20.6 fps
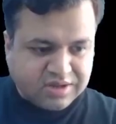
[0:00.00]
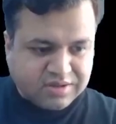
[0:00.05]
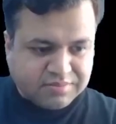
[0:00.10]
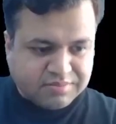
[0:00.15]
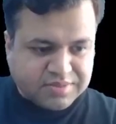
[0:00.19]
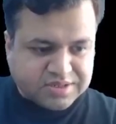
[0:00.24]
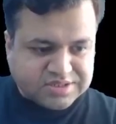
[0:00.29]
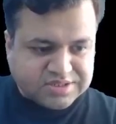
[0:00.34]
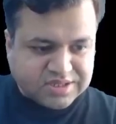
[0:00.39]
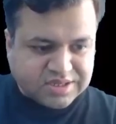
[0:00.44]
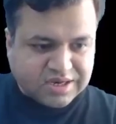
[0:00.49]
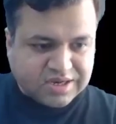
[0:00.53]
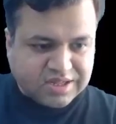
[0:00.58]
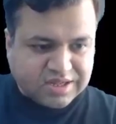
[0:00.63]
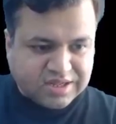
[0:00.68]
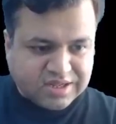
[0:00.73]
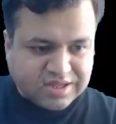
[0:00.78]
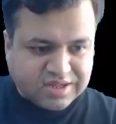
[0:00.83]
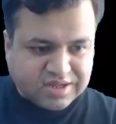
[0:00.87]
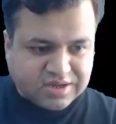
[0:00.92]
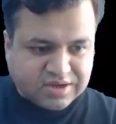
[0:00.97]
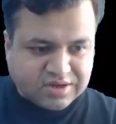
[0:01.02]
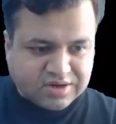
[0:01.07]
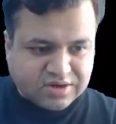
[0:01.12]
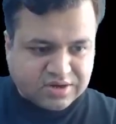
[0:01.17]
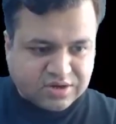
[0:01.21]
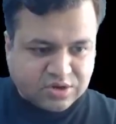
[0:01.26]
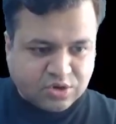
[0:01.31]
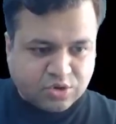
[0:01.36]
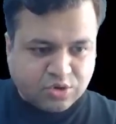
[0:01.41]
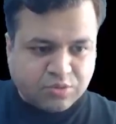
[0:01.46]
basically
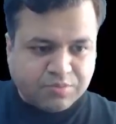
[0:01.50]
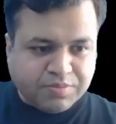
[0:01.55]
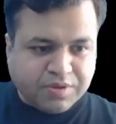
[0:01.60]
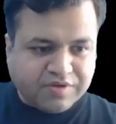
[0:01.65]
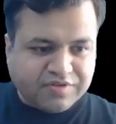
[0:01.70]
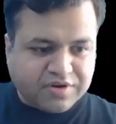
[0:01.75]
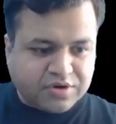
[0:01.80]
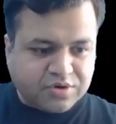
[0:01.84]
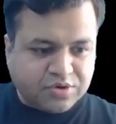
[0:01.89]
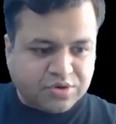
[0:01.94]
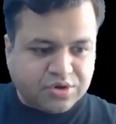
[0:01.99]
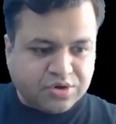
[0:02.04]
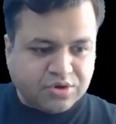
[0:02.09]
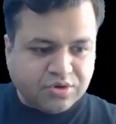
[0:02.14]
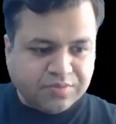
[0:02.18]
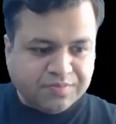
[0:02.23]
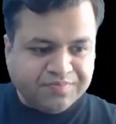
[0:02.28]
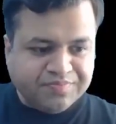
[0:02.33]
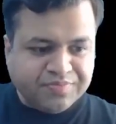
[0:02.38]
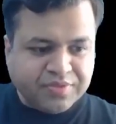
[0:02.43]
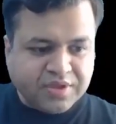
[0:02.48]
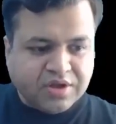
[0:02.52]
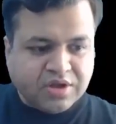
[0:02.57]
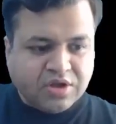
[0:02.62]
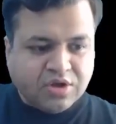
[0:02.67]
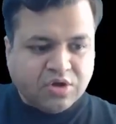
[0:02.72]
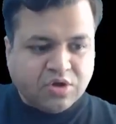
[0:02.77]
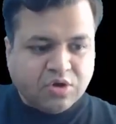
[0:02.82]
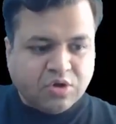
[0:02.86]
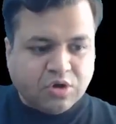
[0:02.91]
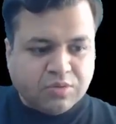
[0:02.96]
2 power root 2
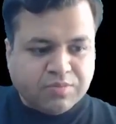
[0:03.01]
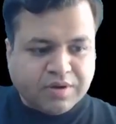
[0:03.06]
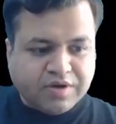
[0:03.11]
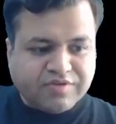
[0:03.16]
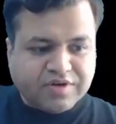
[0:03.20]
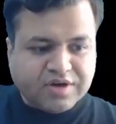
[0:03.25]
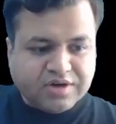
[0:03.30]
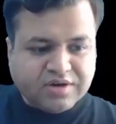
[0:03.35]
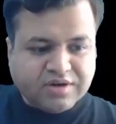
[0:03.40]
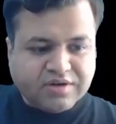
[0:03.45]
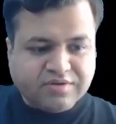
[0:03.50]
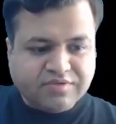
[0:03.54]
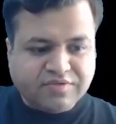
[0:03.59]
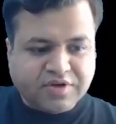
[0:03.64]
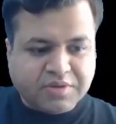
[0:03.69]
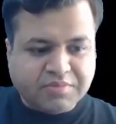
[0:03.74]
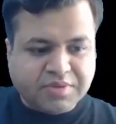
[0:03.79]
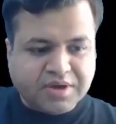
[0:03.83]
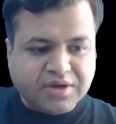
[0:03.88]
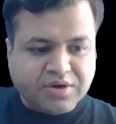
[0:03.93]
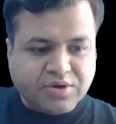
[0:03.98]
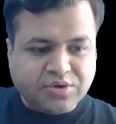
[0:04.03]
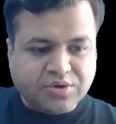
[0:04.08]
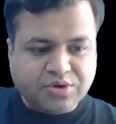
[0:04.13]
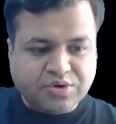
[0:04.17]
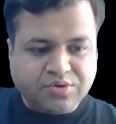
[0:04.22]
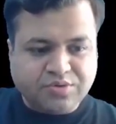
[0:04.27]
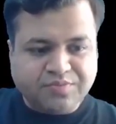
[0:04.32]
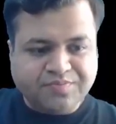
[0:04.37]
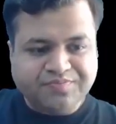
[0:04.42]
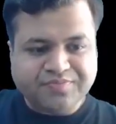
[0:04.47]
whole power 1 by root
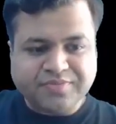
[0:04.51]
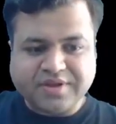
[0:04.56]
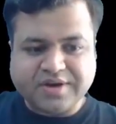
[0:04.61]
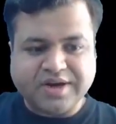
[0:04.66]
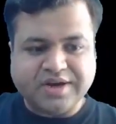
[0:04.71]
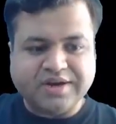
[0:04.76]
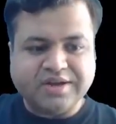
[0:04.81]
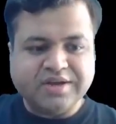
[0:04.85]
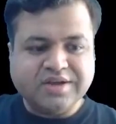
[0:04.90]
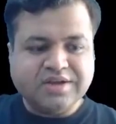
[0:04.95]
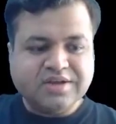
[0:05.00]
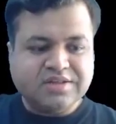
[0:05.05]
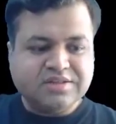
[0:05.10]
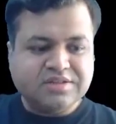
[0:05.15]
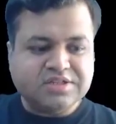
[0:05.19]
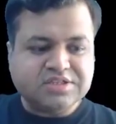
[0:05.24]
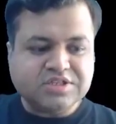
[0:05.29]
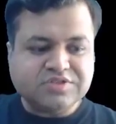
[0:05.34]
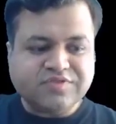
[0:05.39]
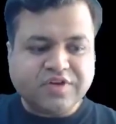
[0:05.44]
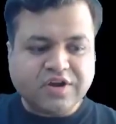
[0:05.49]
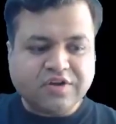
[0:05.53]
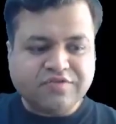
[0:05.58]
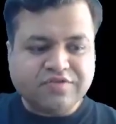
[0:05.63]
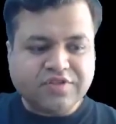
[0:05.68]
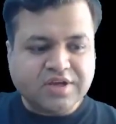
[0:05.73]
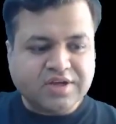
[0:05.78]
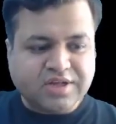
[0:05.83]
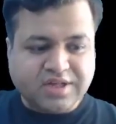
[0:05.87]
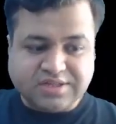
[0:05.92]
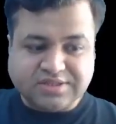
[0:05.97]
2, right? This is one of
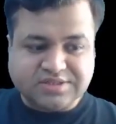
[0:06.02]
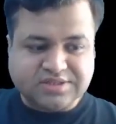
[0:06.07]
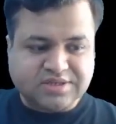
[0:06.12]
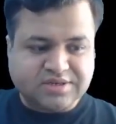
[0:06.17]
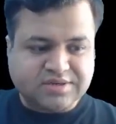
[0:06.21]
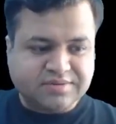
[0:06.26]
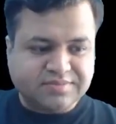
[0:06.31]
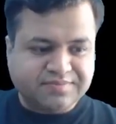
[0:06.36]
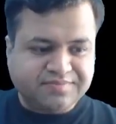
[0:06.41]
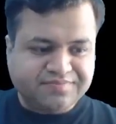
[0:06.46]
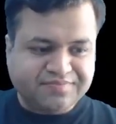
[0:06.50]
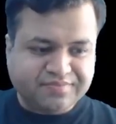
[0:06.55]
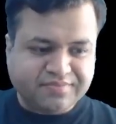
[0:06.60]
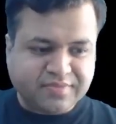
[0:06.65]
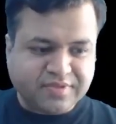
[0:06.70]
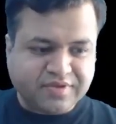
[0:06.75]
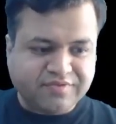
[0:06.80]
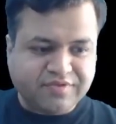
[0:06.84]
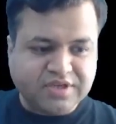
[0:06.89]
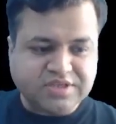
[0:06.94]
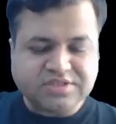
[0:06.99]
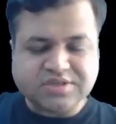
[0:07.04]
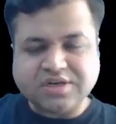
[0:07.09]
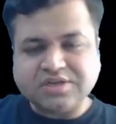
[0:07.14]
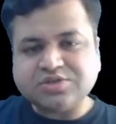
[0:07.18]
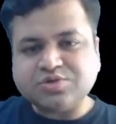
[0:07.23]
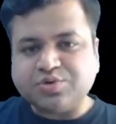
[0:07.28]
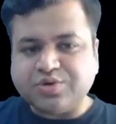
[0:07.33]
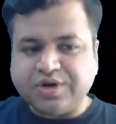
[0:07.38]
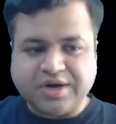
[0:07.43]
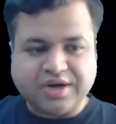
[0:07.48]
the answer which a
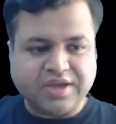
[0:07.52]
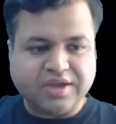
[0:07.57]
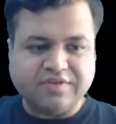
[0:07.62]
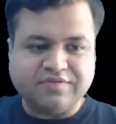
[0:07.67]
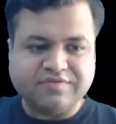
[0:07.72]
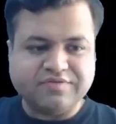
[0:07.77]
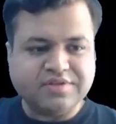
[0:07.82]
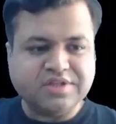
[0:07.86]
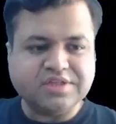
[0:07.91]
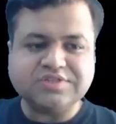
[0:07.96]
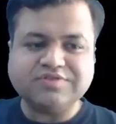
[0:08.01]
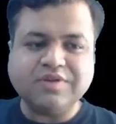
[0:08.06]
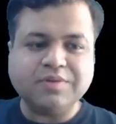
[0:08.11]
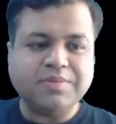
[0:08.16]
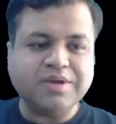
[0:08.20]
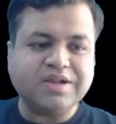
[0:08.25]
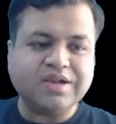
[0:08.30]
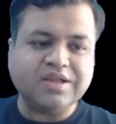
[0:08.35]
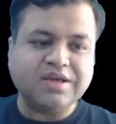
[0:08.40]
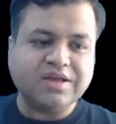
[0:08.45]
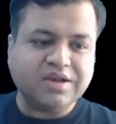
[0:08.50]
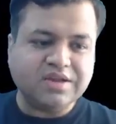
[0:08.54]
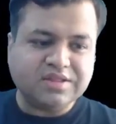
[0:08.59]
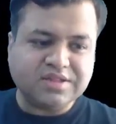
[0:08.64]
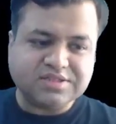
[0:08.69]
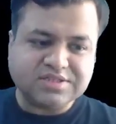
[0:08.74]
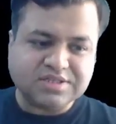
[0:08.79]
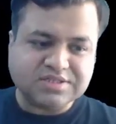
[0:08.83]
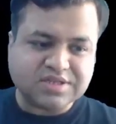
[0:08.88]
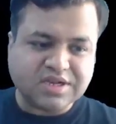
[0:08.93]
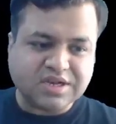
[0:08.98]
student gave. This will be clearly,
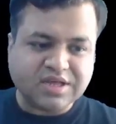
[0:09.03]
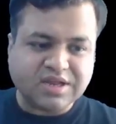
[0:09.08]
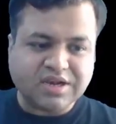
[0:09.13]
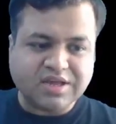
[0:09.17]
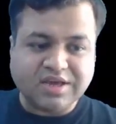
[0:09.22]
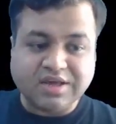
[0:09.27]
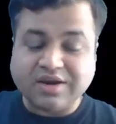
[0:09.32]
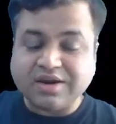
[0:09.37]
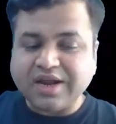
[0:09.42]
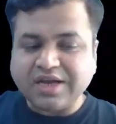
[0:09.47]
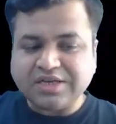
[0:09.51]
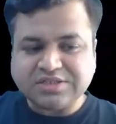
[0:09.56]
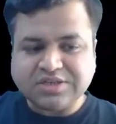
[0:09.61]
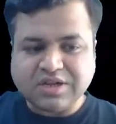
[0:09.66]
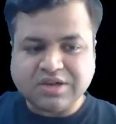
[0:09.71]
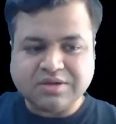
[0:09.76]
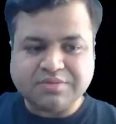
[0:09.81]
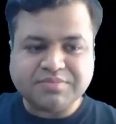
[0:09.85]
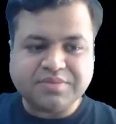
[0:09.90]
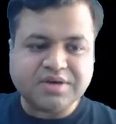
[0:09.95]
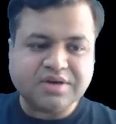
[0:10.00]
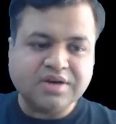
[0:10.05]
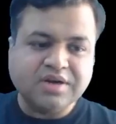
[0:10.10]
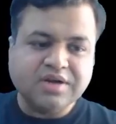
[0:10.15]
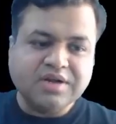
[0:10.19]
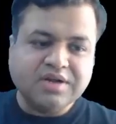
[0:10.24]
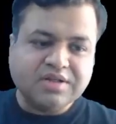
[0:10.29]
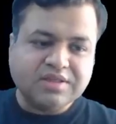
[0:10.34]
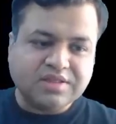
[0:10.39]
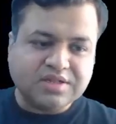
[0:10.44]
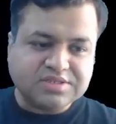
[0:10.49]
this is clearly irrational number,
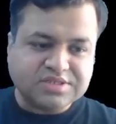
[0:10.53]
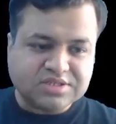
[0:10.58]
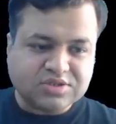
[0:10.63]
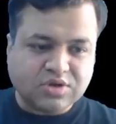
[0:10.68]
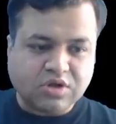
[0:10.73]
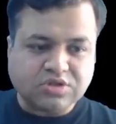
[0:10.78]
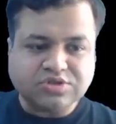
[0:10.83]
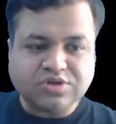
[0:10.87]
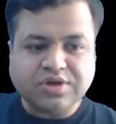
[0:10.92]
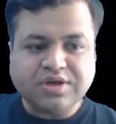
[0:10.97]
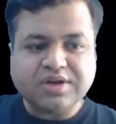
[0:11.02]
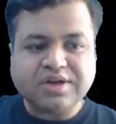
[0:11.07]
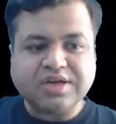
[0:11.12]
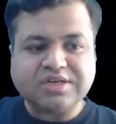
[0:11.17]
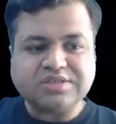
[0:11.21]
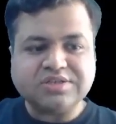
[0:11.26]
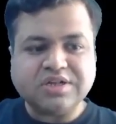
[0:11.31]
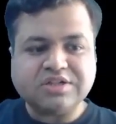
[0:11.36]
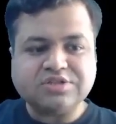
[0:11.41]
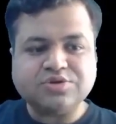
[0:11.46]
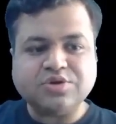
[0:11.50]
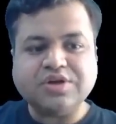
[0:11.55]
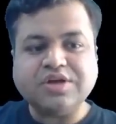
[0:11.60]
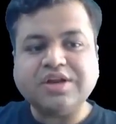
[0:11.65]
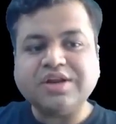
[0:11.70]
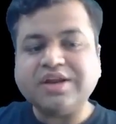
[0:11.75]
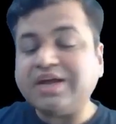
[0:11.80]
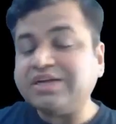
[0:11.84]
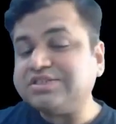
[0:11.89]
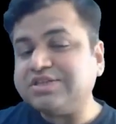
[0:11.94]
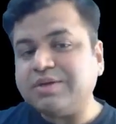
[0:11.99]
this is also irrational. So
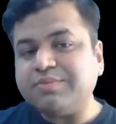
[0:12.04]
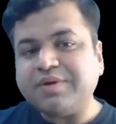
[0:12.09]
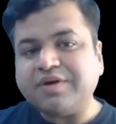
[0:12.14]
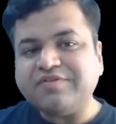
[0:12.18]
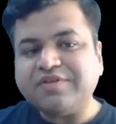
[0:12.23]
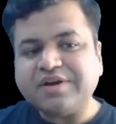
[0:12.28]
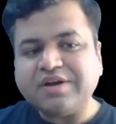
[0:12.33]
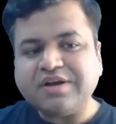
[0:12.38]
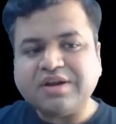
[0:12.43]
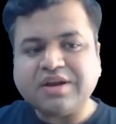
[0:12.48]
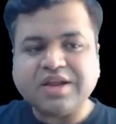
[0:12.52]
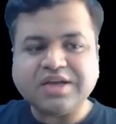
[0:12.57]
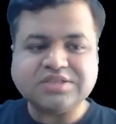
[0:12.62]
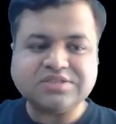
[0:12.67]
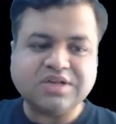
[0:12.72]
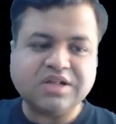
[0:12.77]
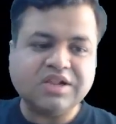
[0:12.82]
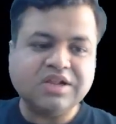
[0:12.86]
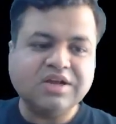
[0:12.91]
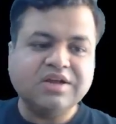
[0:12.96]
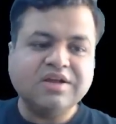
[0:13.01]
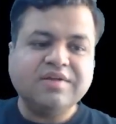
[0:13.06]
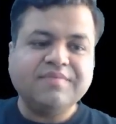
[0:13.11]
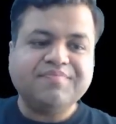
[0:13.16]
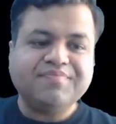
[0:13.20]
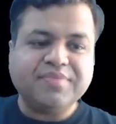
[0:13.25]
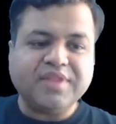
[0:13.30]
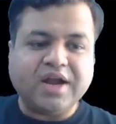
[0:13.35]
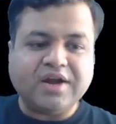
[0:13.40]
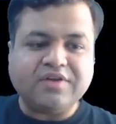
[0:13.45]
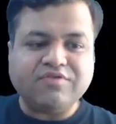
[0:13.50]
irrational power irrational,
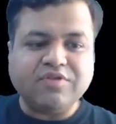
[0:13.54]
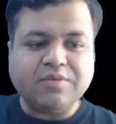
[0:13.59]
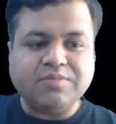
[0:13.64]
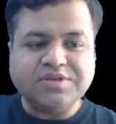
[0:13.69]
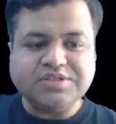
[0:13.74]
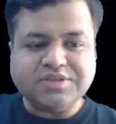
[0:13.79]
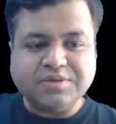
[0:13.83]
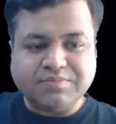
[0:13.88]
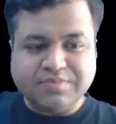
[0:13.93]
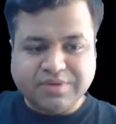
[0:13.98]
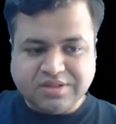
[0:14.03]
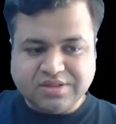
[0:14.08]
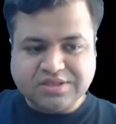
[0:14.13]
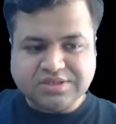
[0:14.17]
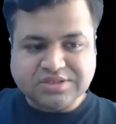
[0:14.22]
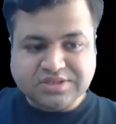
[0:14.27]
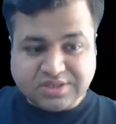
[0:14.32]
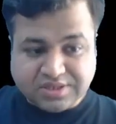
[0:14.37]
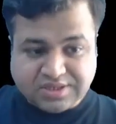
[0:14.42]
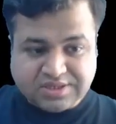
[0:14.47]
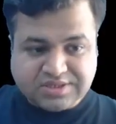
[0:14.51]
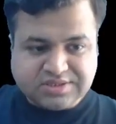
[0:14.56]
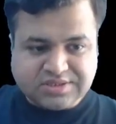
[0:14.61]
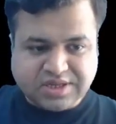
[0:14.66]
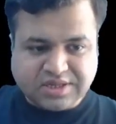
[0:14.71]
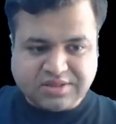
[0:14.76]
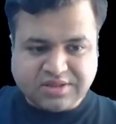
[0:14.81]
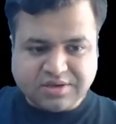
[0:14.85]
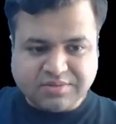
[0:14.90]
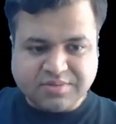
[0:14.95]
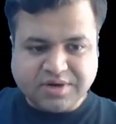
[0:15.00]
that will be simply, this is
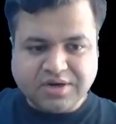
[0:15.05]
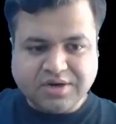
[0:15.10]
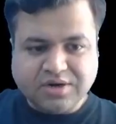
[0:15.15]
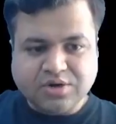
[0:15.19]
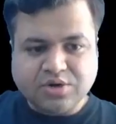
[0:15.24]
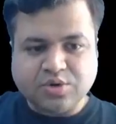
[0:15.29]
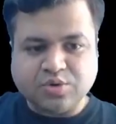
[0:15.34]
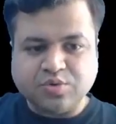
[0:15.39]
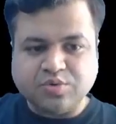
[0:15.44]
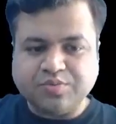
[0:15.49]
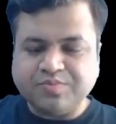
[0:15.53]
nothing but 2,